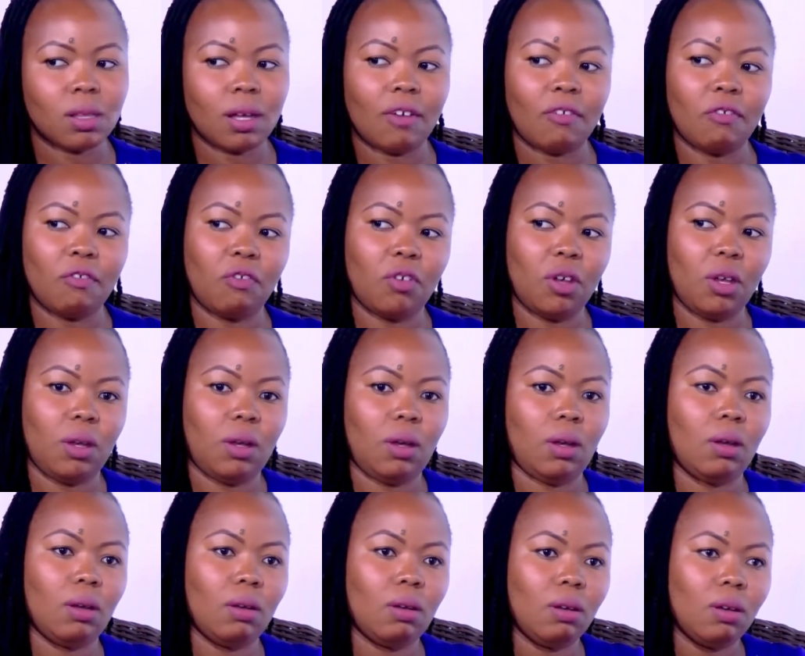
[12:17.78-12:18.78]
that fear
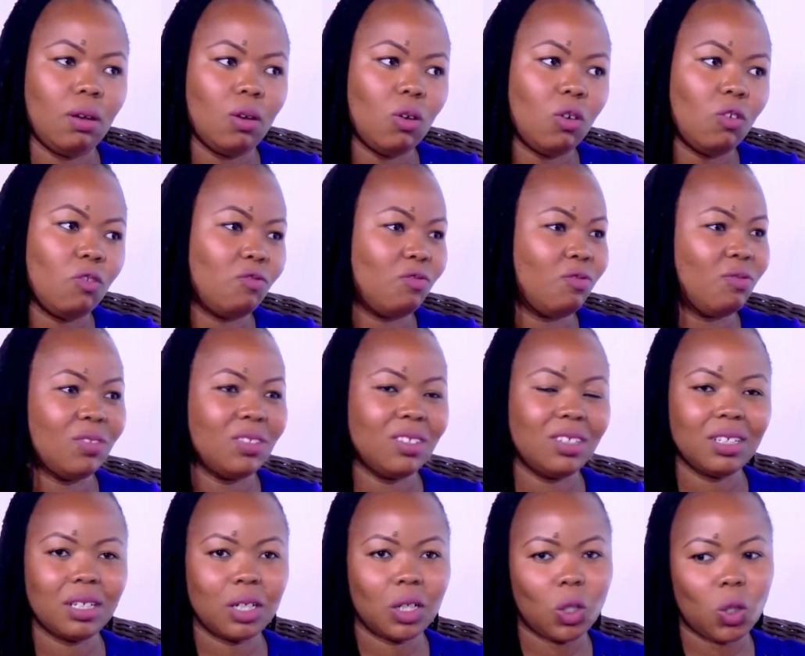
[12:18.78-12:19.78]
of,
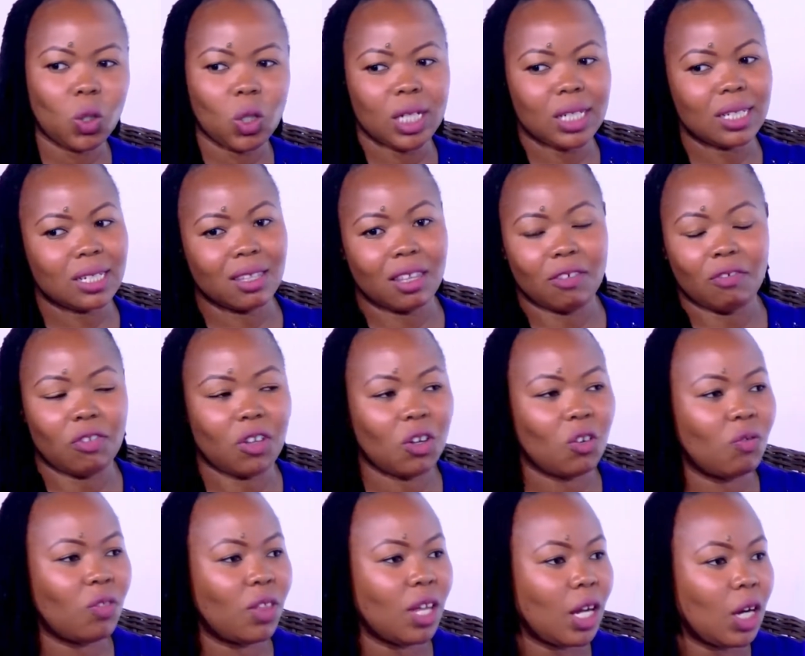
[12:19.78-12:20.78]
call it the fear
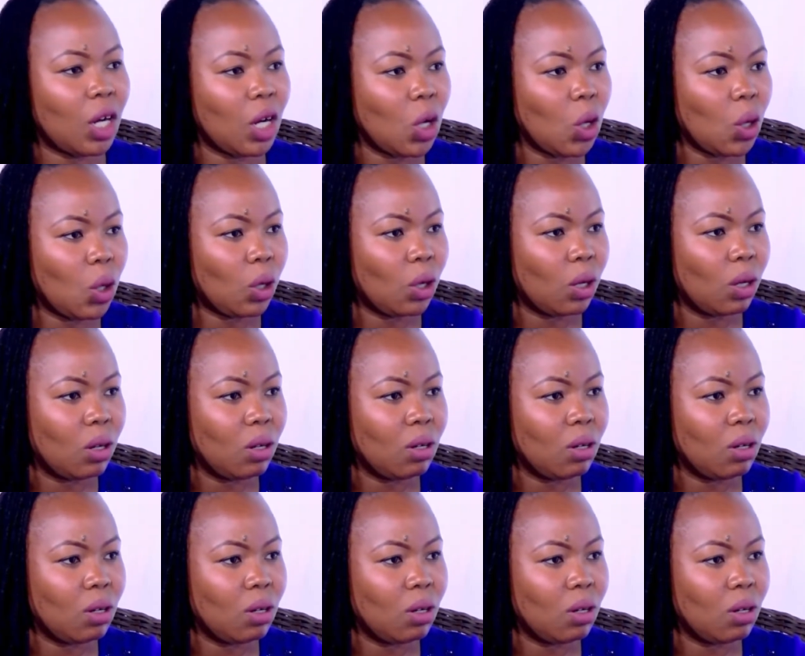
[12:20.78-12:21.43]
of the unknown.